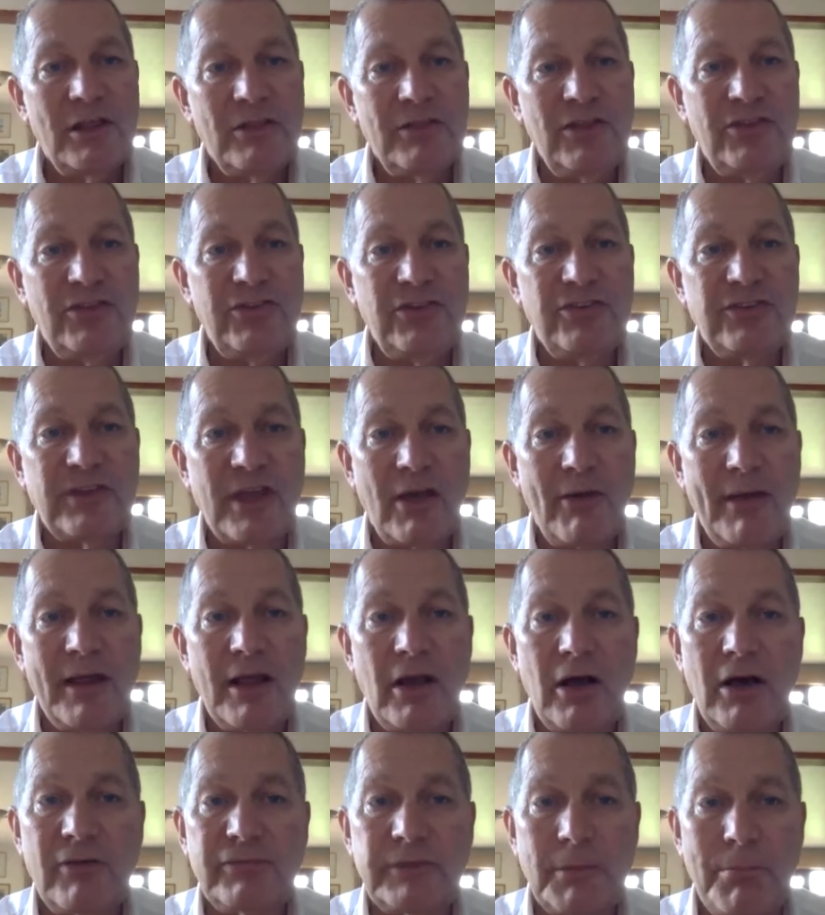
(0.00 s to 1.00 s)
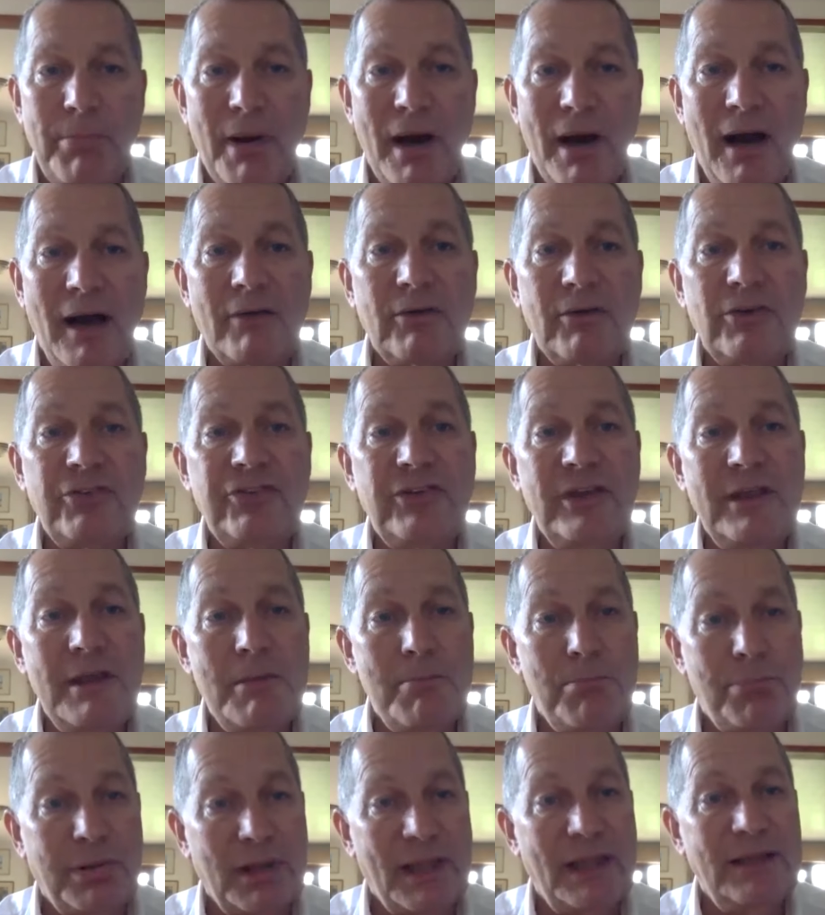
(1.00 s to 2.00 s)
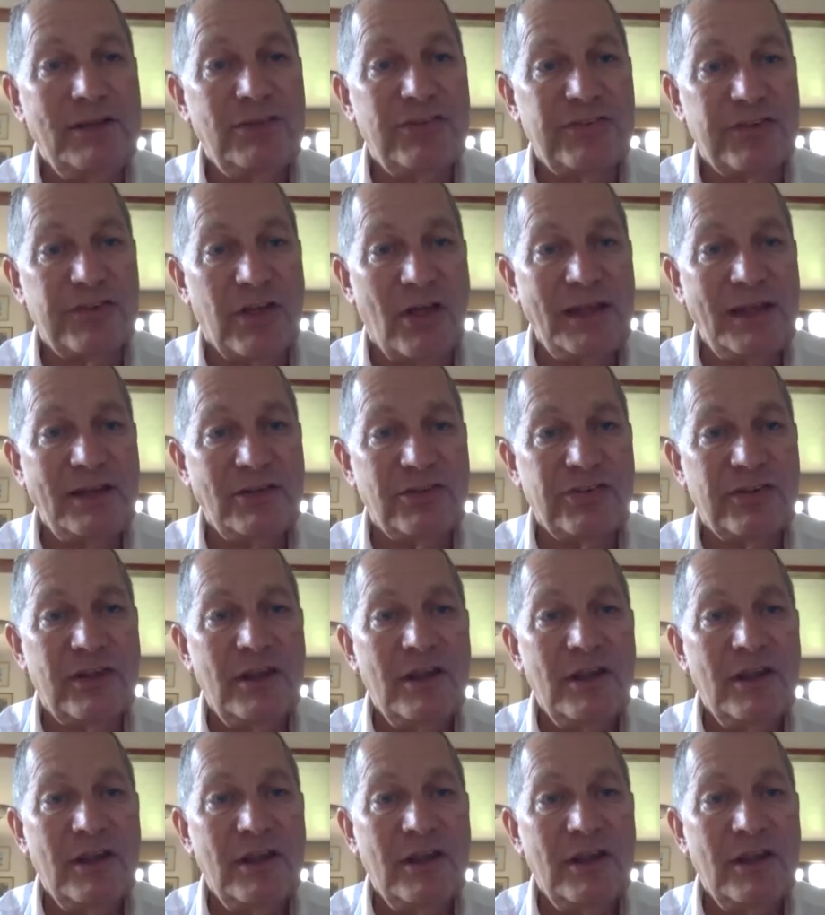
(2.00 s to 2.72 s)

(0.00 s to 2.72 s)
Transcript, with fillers: This is going after piracy in plain sight.